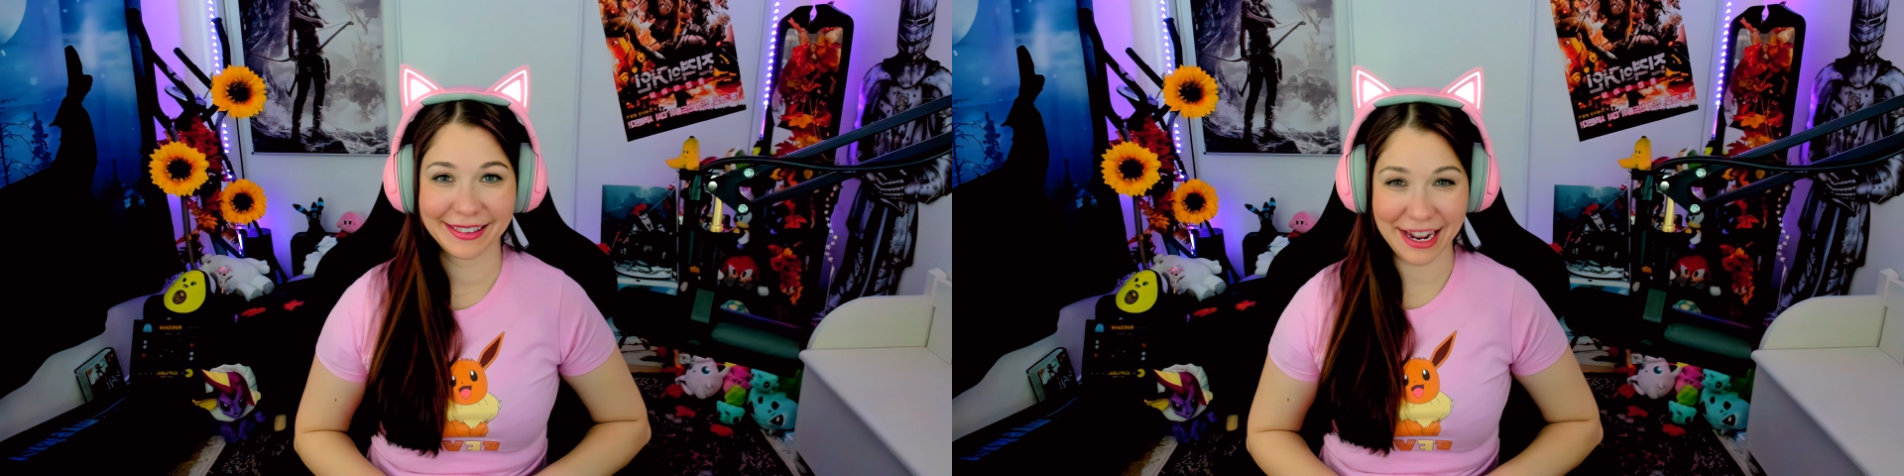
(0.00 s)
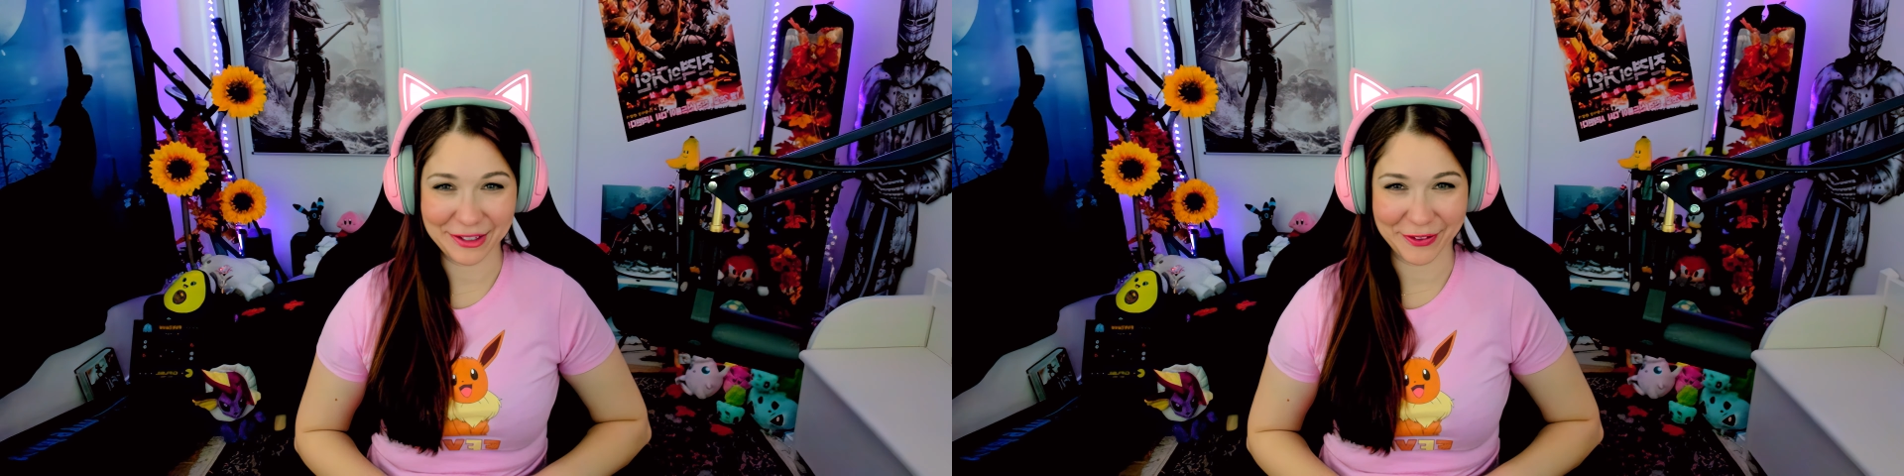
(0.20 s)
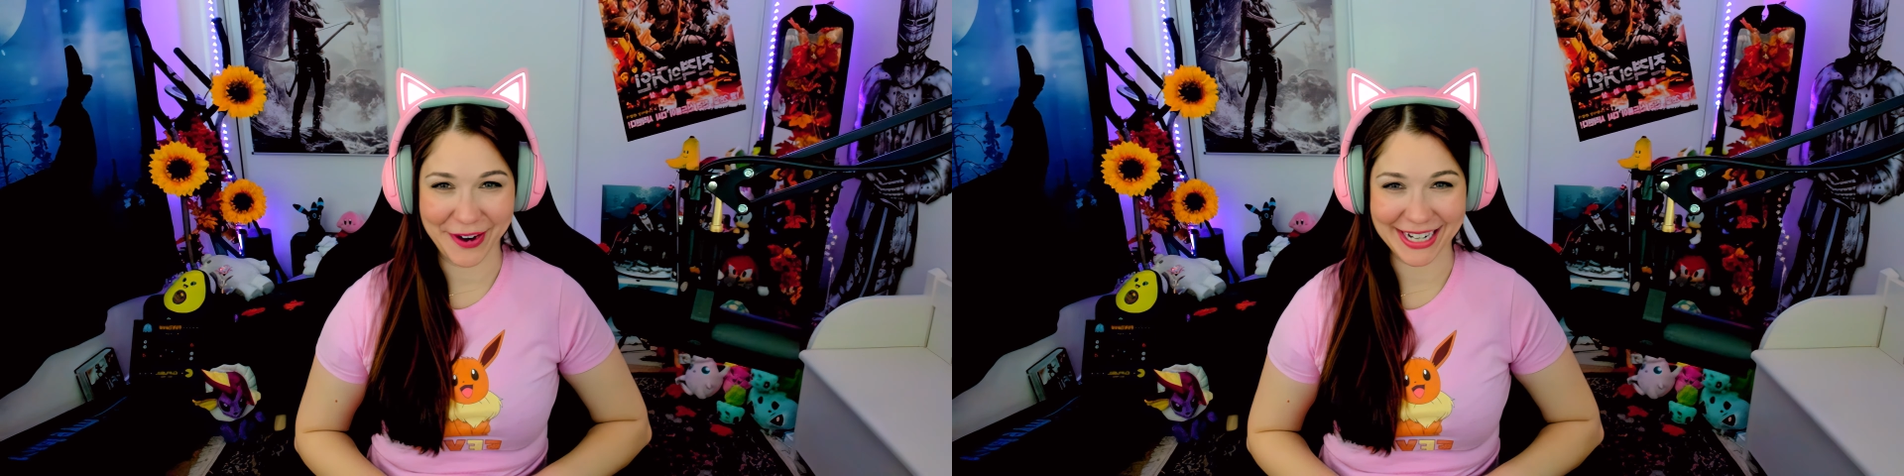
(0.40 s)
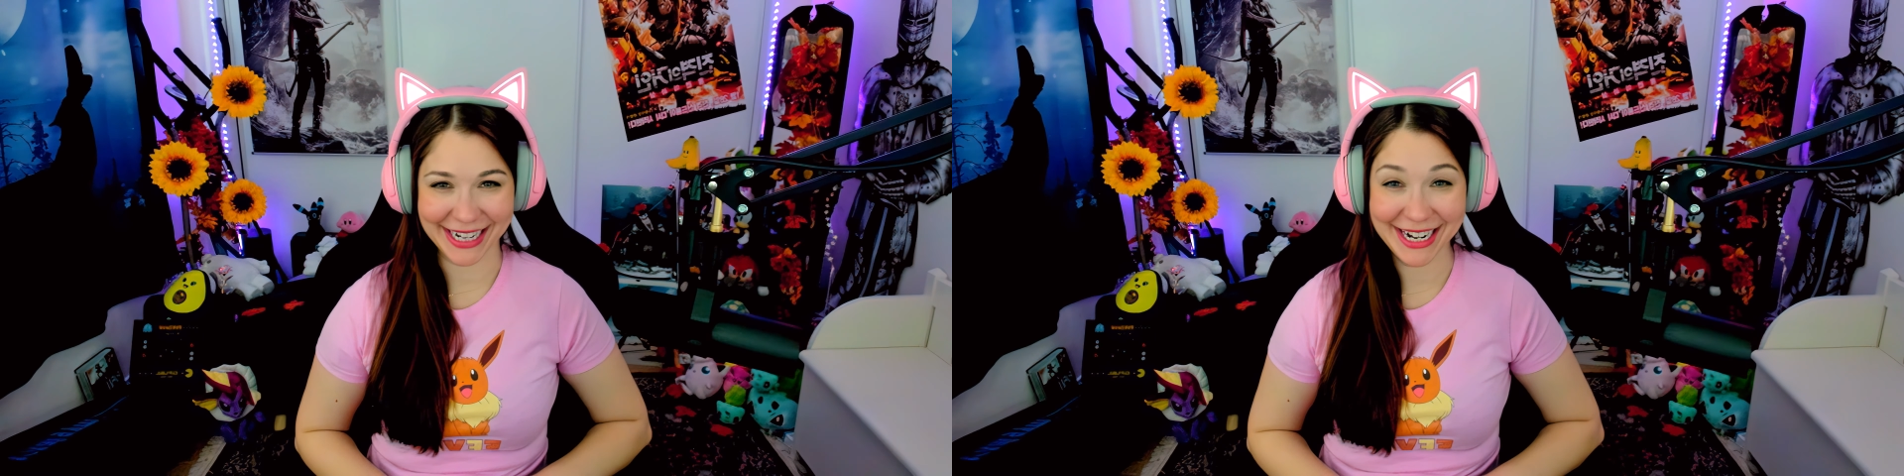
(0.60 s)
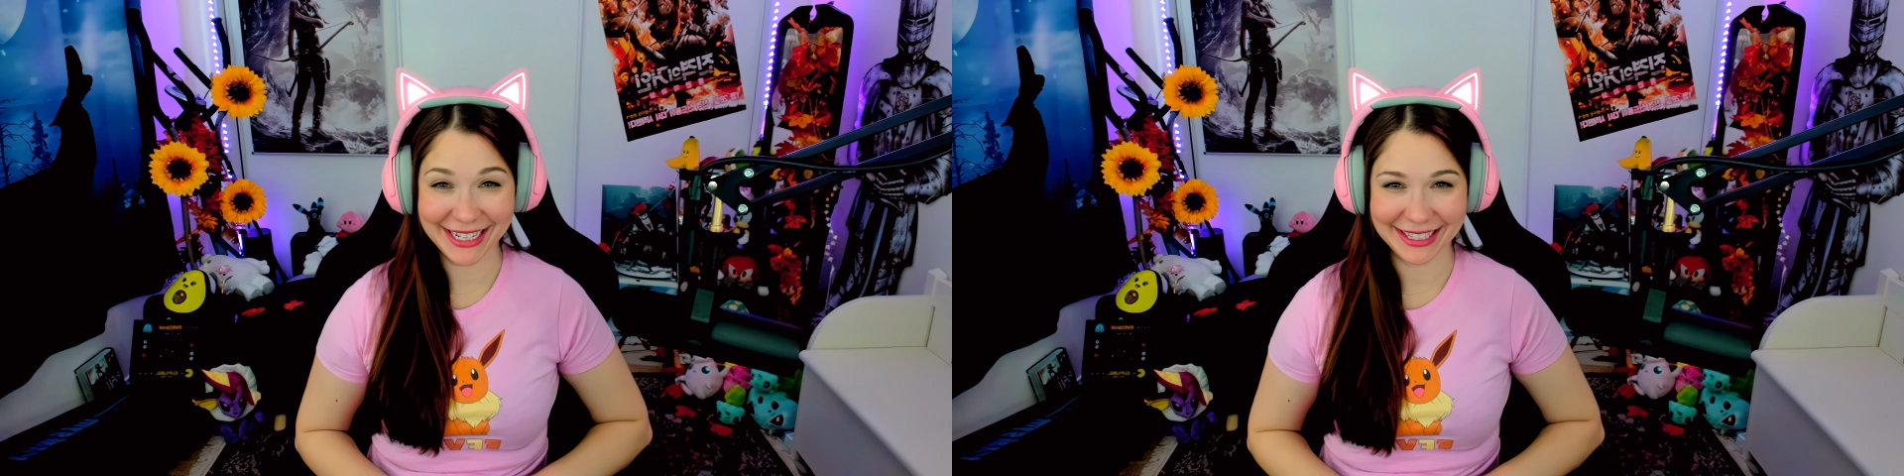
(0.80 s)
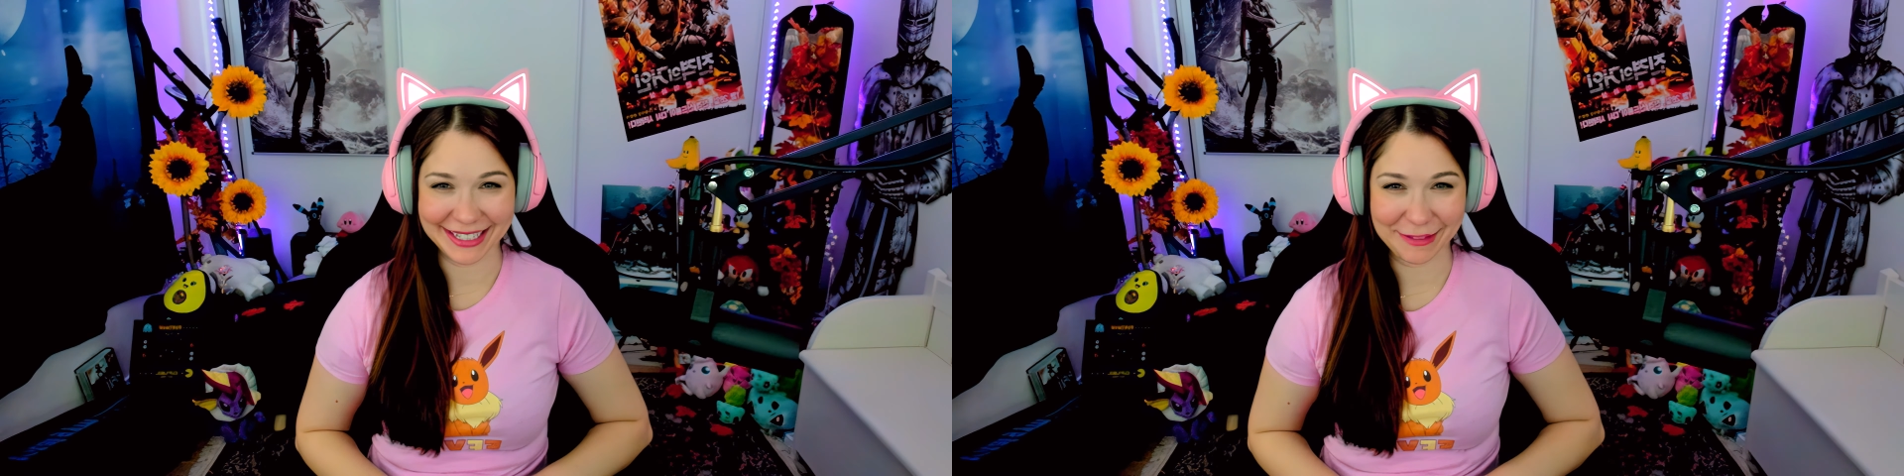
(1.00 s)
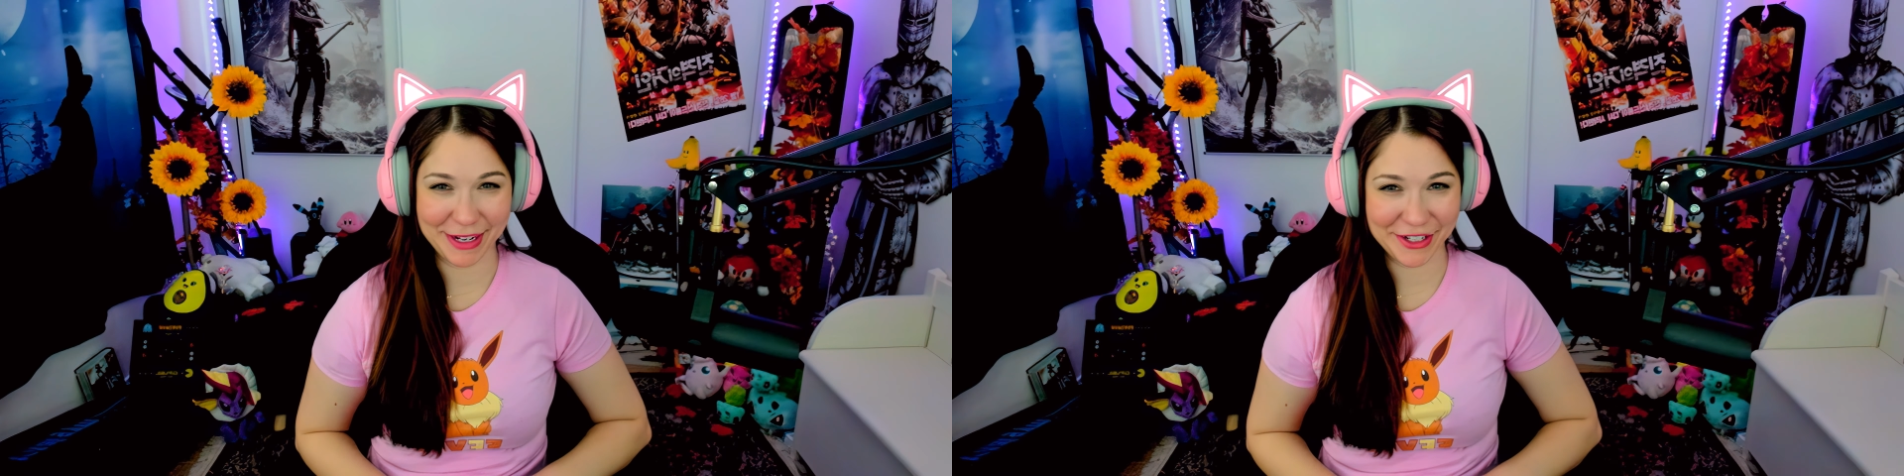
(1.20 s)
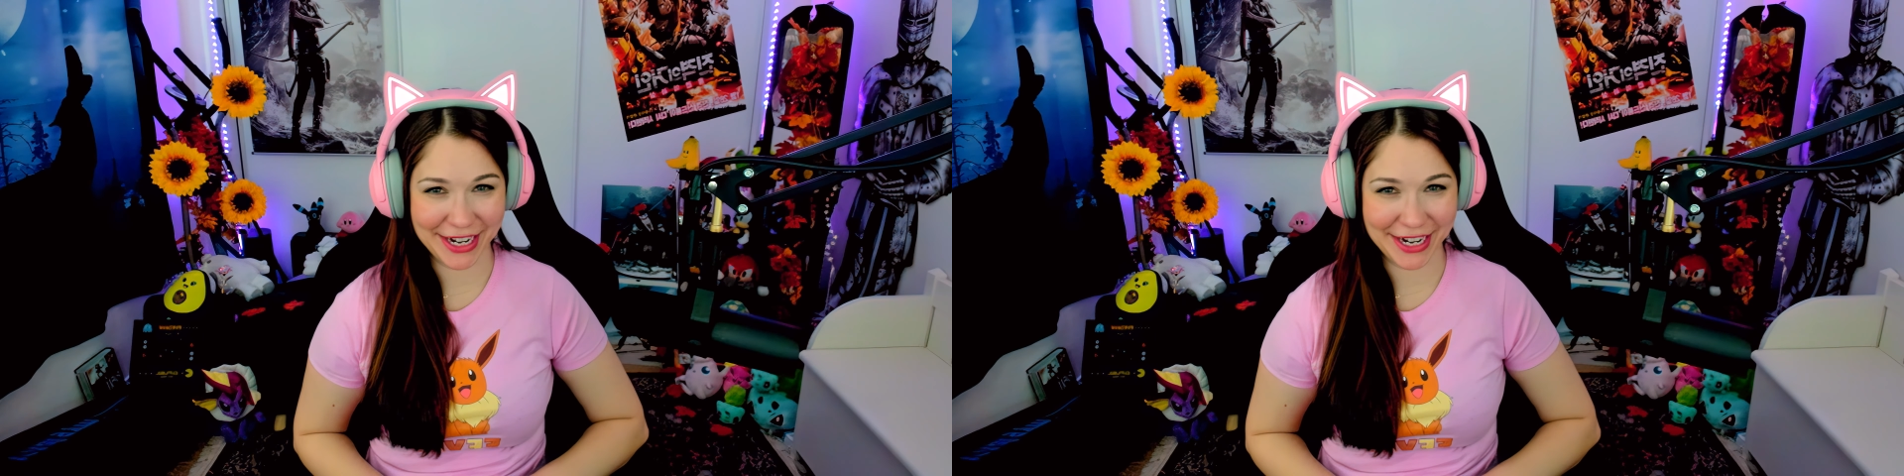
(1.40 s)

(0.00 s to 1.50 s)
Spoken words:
Thanks for watching. This has been